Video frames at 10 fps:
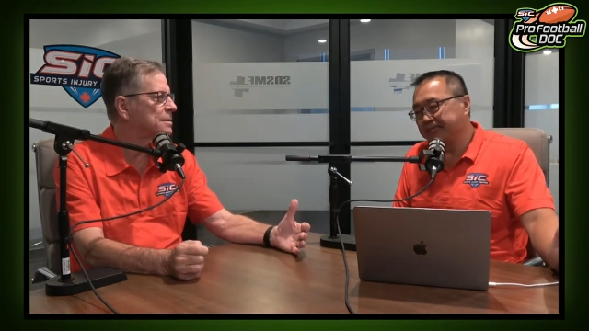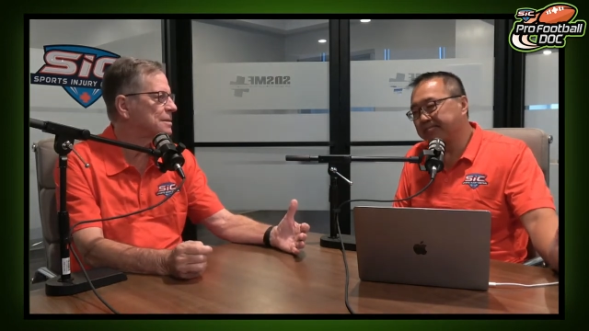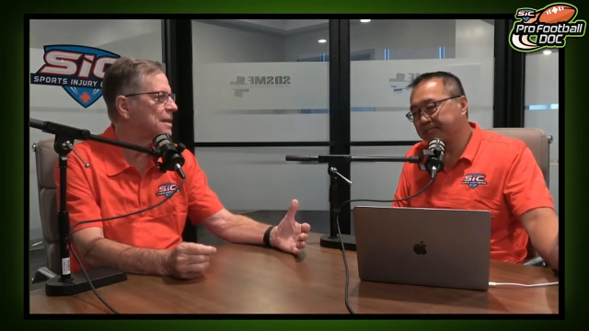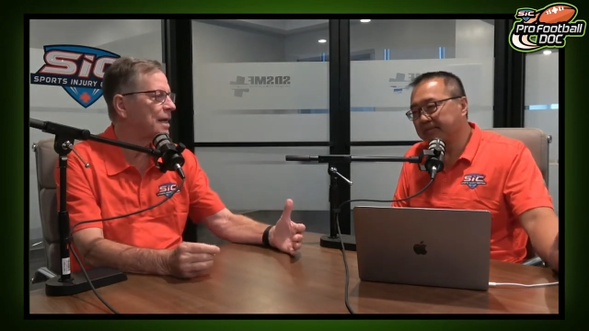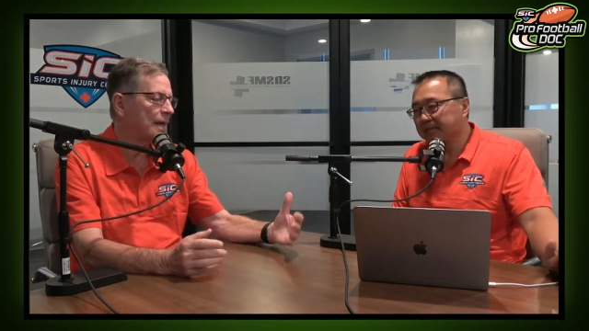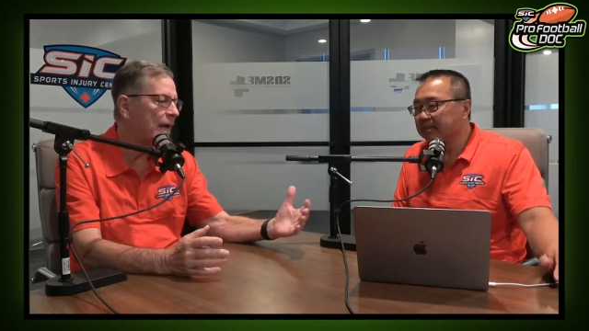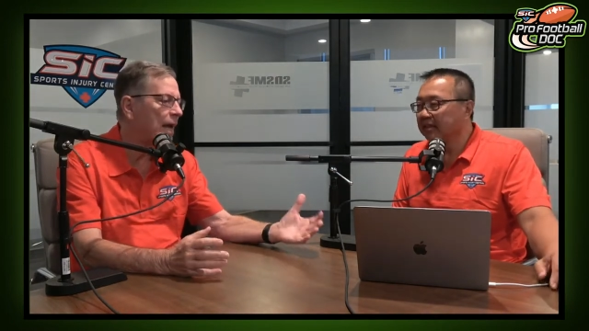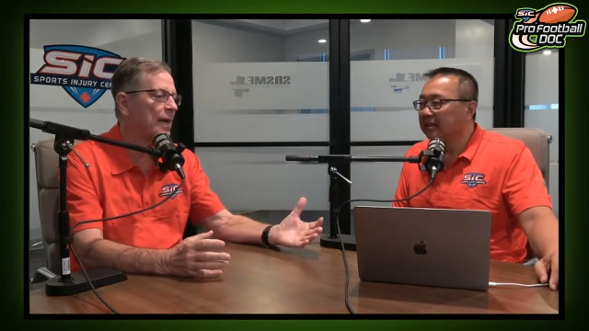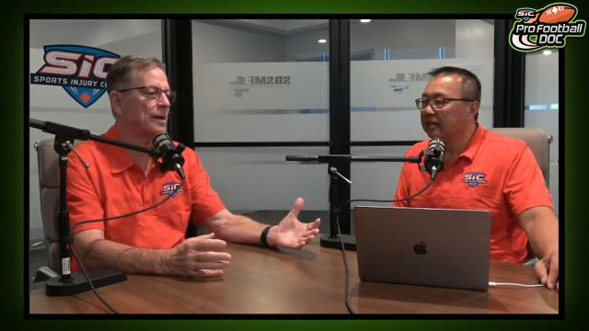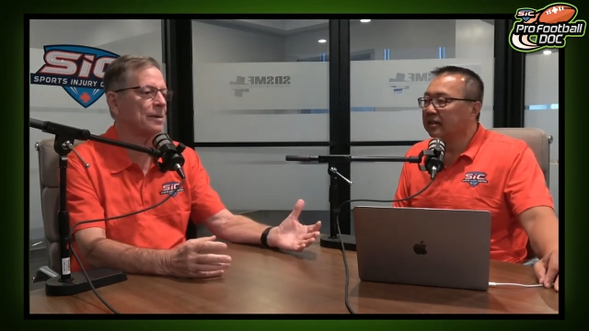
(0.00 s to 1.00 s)
Speaker 1: He
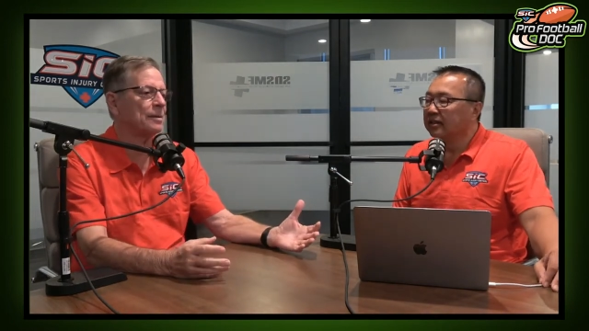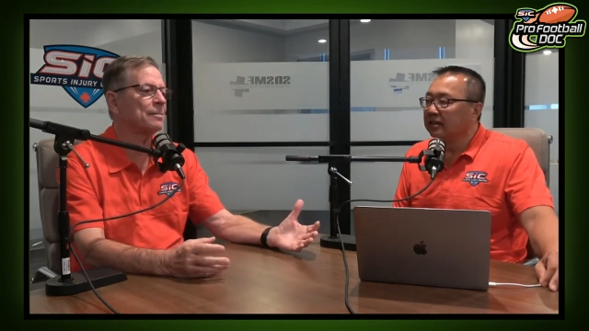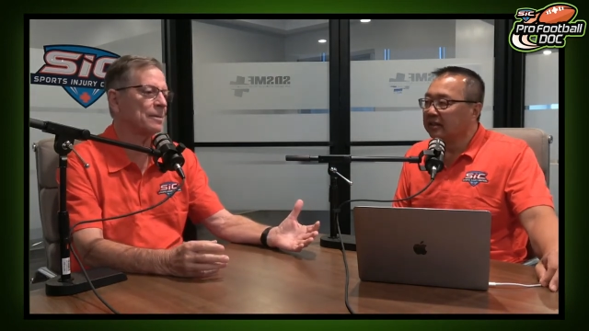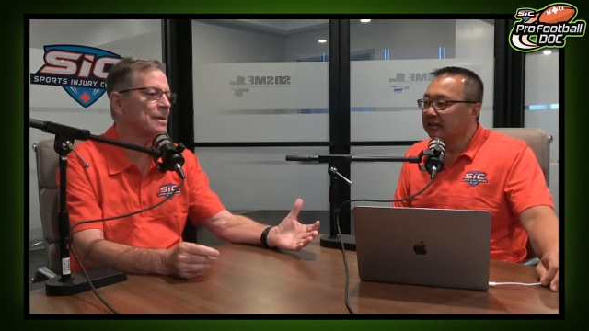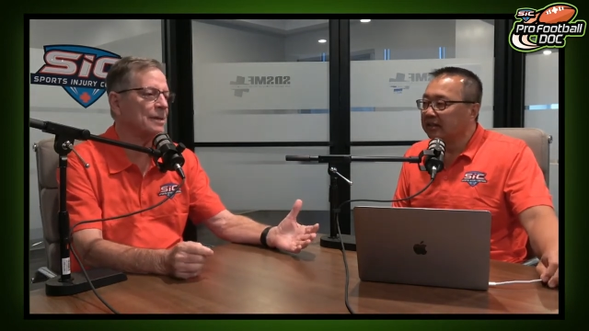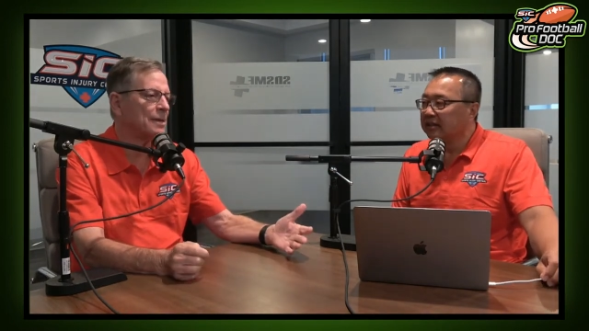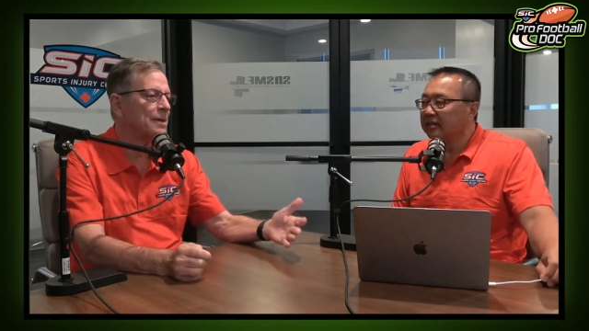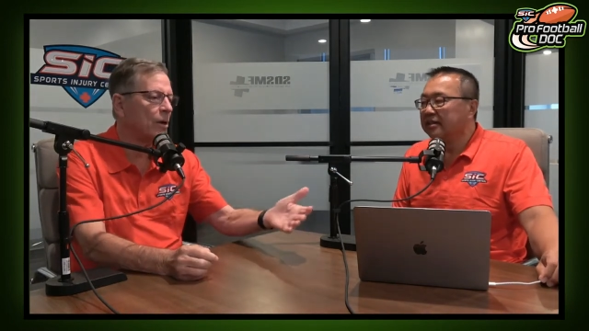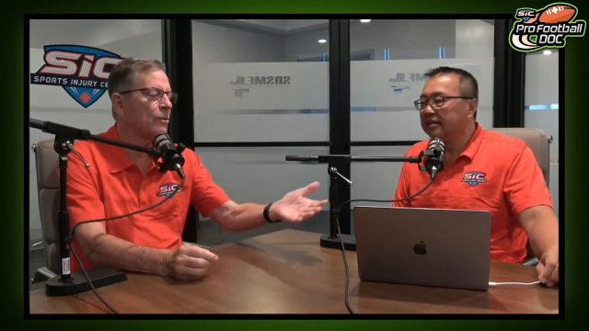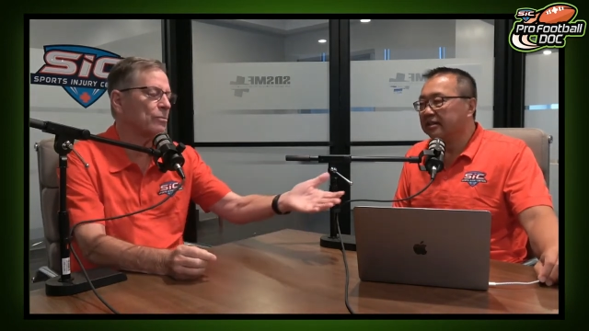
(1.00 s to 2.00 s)
can't. You
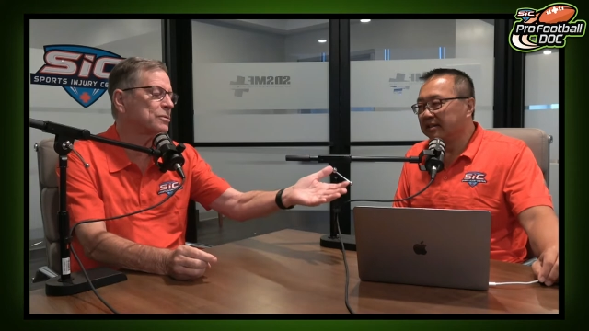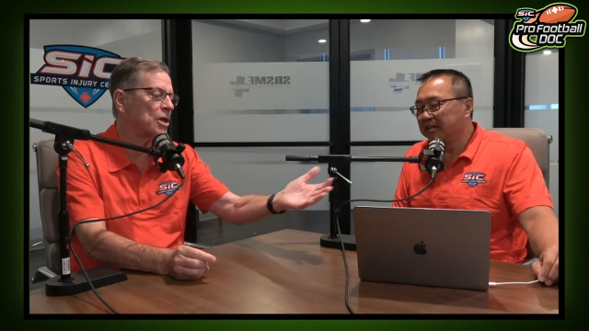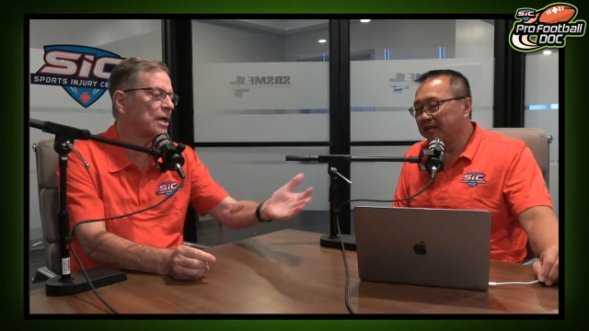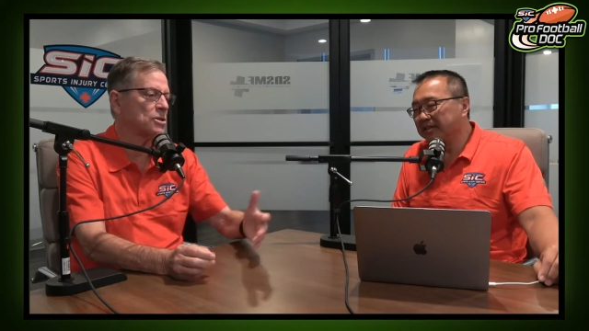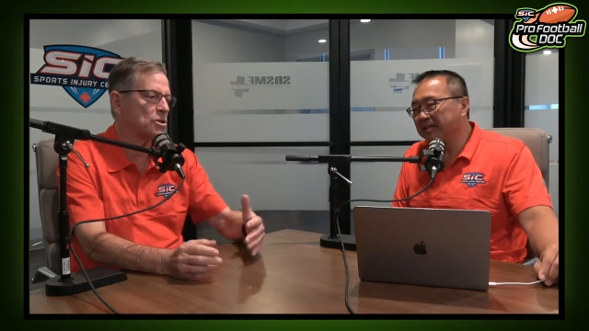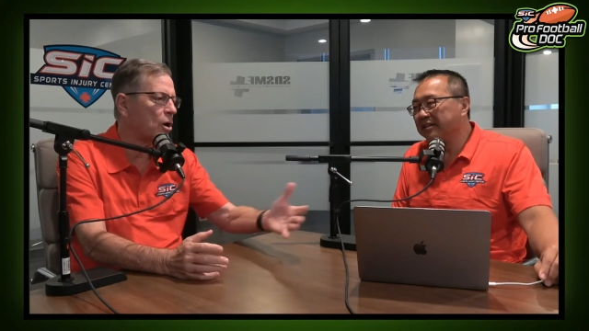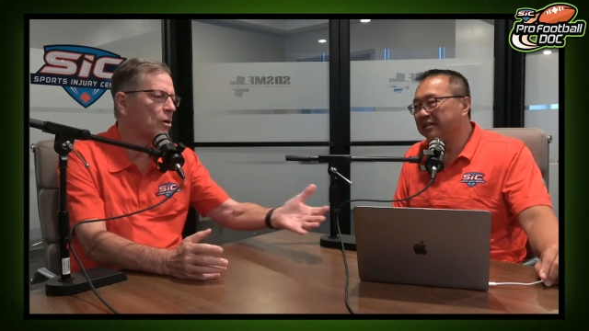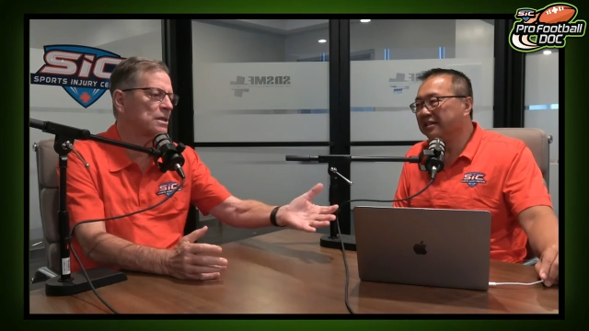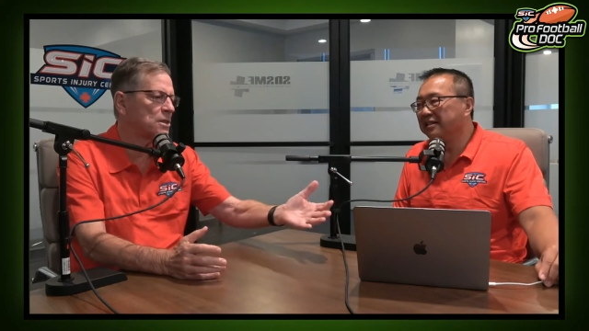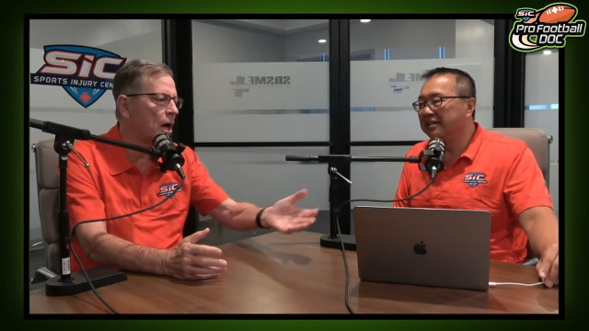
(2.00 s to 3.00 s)
know, chances are
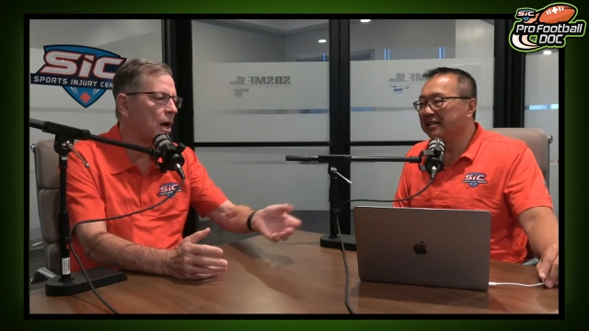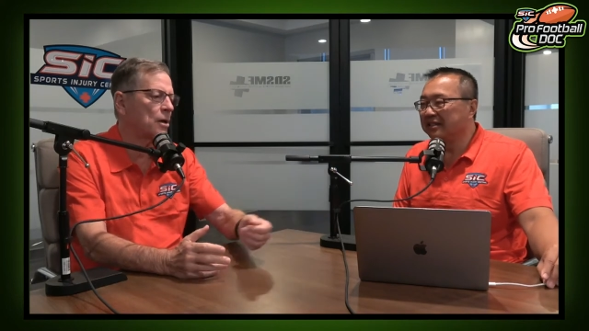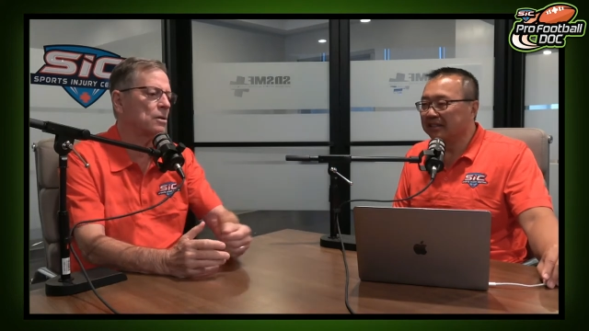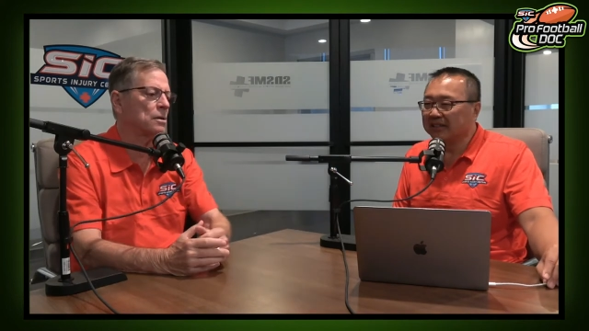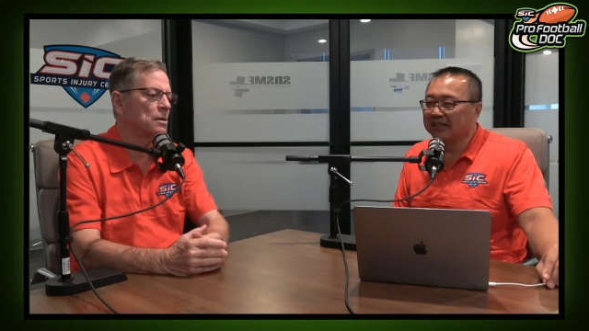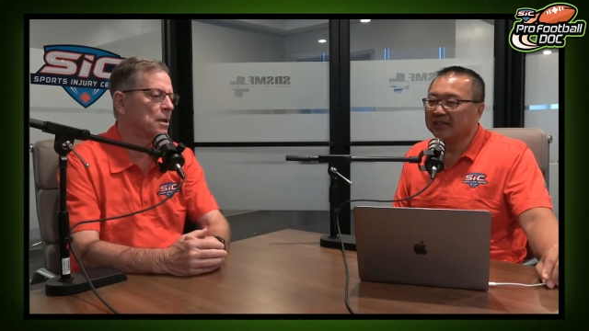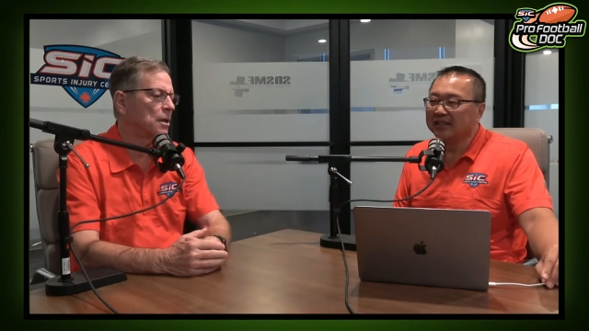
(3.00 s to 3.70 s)
he's not going to.